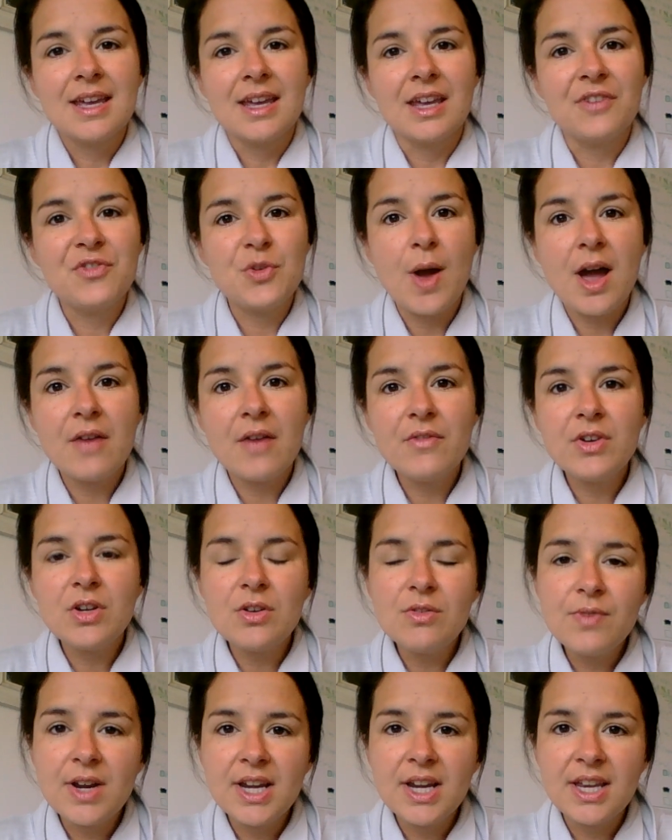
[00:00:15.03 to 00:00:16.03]
If you haven't
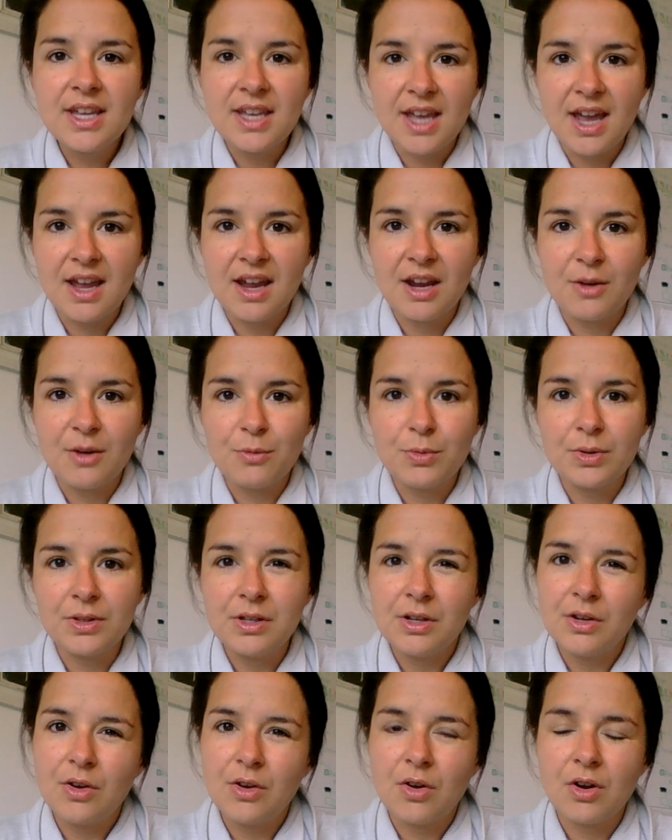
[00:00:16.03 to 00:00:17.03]
already yet, I
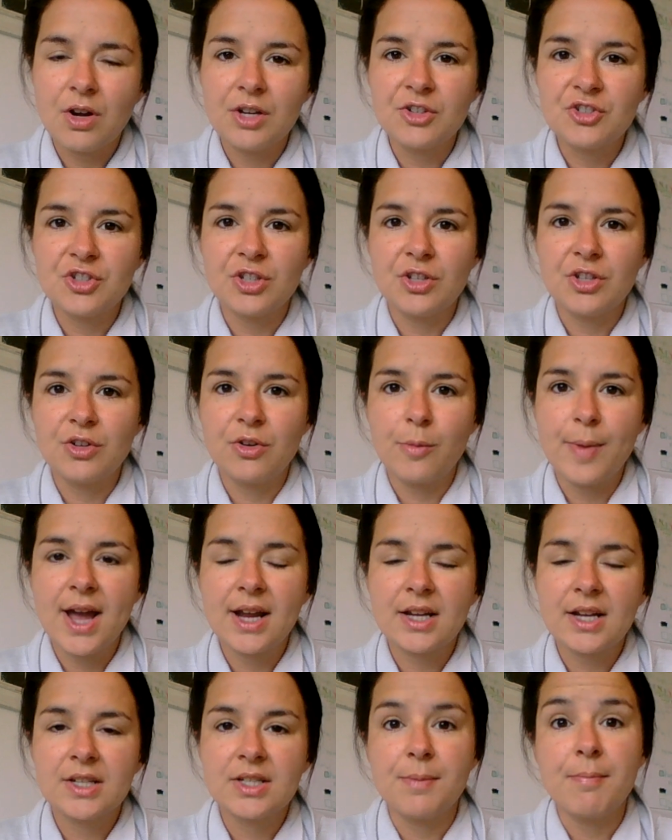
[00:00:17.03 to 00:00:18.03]
really encourage that you go
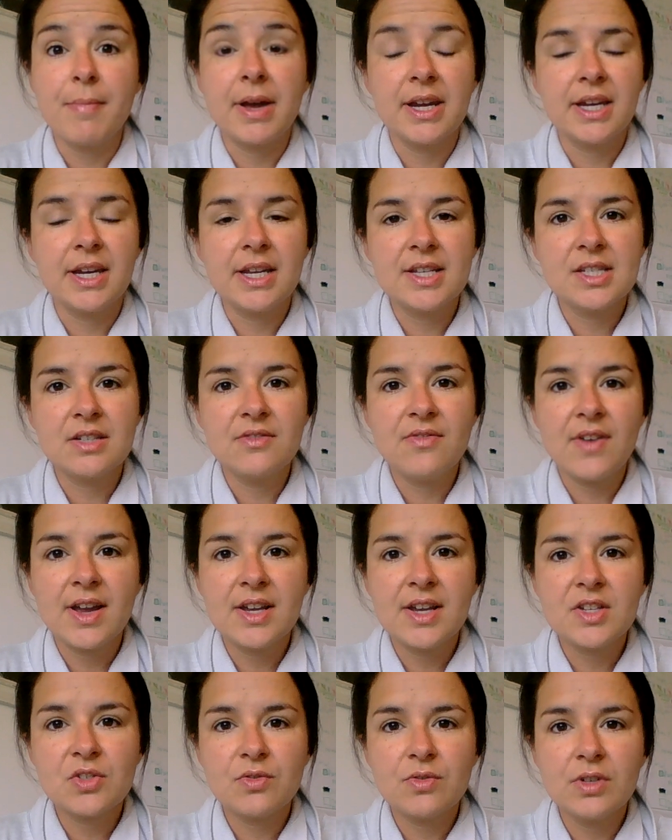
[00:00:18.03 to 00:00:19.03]
back to Monday's
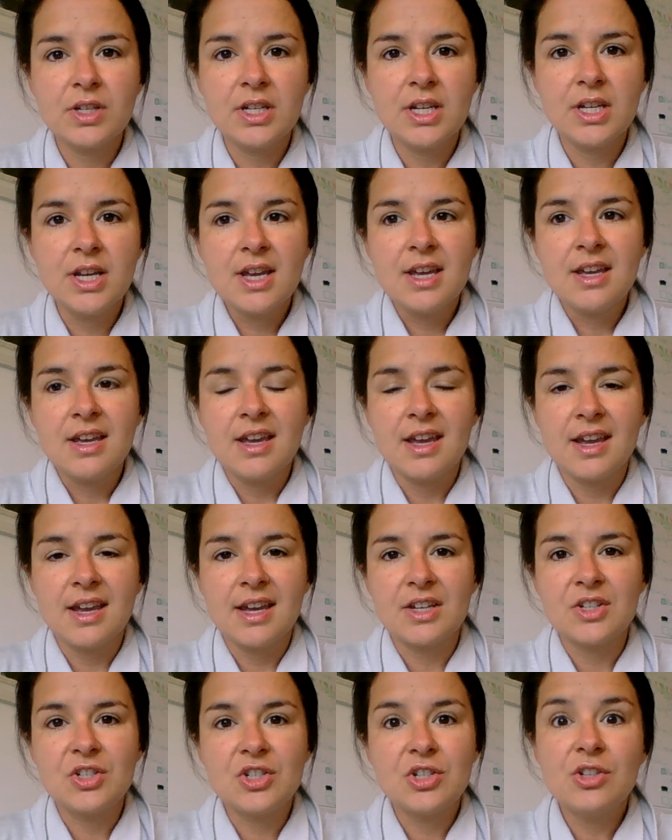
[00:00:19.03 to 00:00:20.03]
advisory
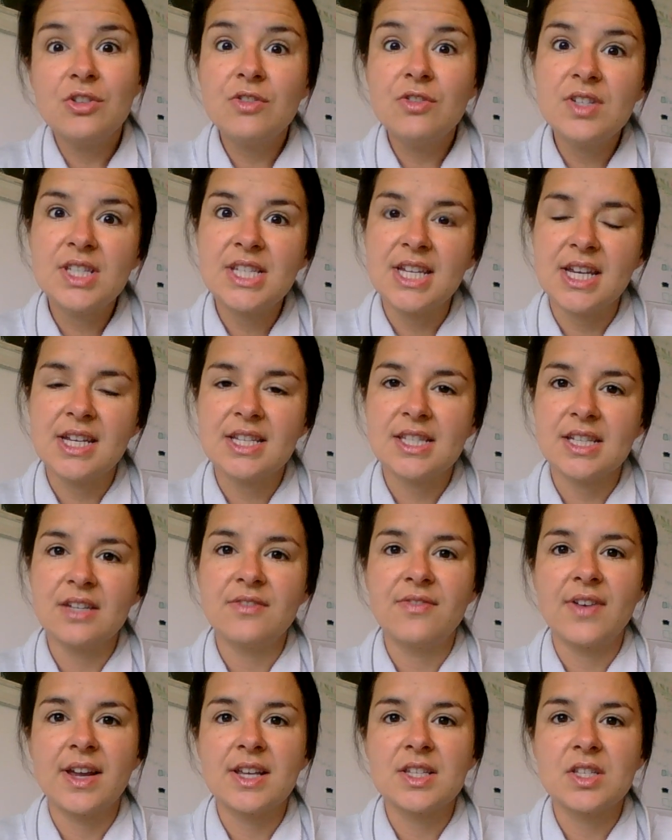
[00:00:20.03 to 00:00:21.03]
and Tuesday's
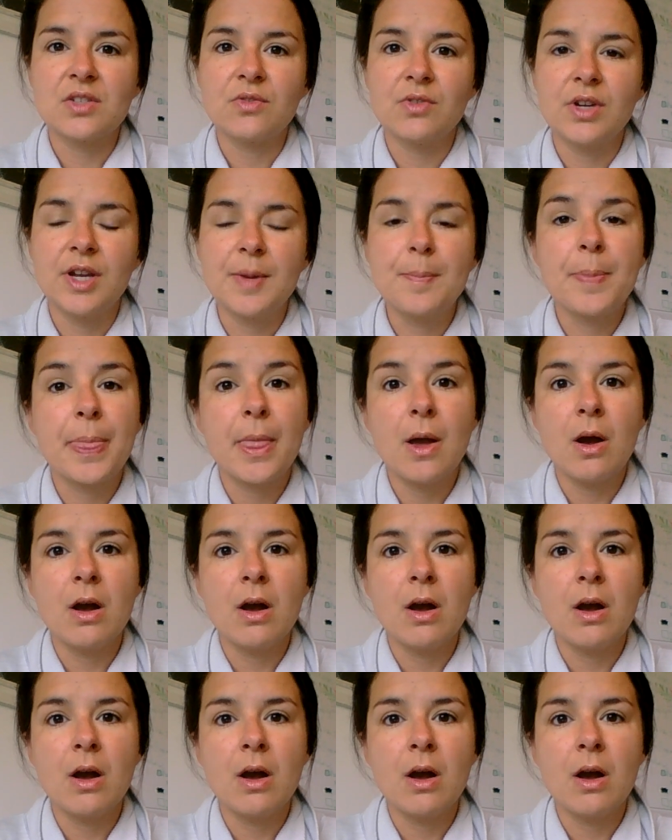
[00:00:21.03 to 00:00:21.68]
advisory.